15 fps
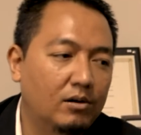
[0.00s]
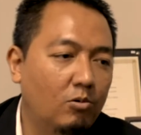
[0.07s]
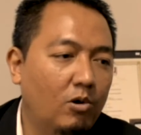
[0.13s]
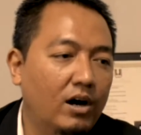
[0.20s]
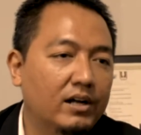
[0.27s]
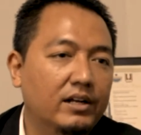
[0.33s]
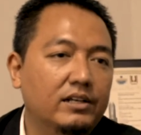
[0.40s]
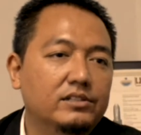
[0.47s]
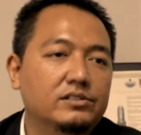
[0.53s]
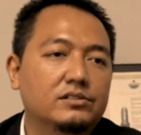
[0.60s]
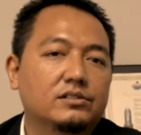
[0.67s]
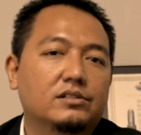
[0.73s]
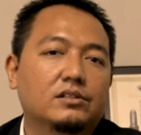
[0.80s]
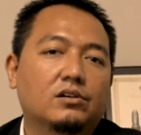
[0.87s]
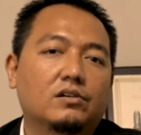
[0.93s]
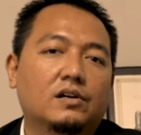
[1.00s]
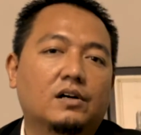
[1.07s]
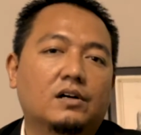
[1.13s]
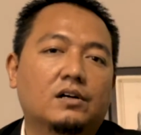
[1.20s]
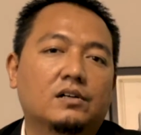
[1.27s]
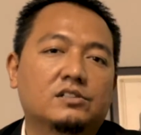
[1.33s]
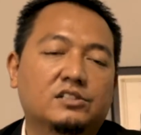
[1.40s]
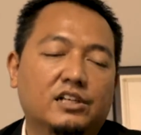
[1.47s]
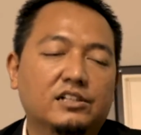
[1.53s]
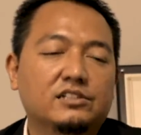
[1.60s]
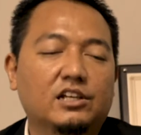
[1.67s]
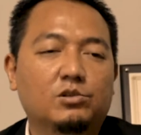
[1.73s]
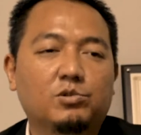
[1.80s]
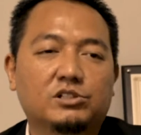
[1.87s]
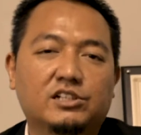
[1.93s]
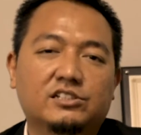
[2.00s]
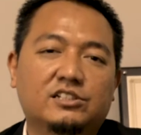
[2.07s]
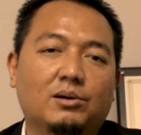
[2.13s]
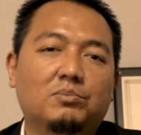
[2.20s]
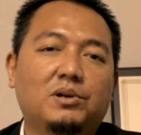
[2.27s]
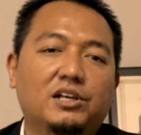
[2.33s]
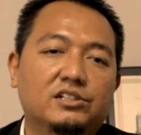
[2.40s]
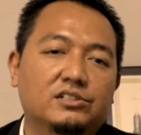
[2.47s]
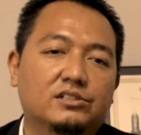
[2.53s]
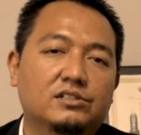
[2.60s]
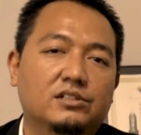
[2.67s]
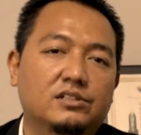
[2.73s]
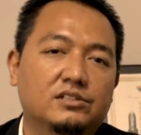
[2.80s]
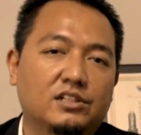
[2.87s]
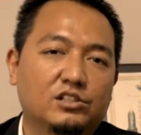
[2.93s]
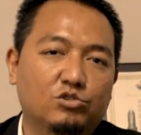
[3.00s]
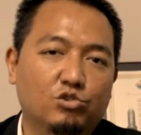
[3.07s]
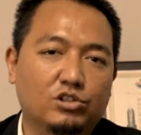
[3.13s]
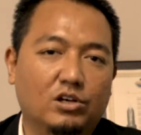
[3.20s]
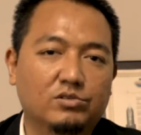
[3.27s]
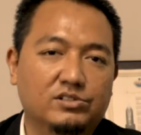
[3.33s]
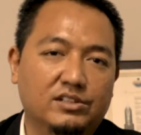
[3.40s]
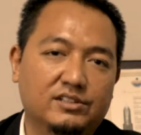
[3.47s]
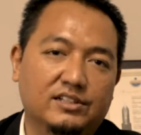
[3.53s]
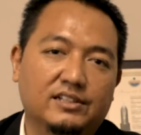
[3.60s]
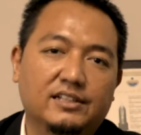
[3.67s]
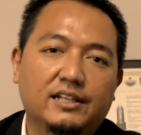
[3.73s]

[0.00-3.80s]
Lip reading: WARIS, since it was established since 2013,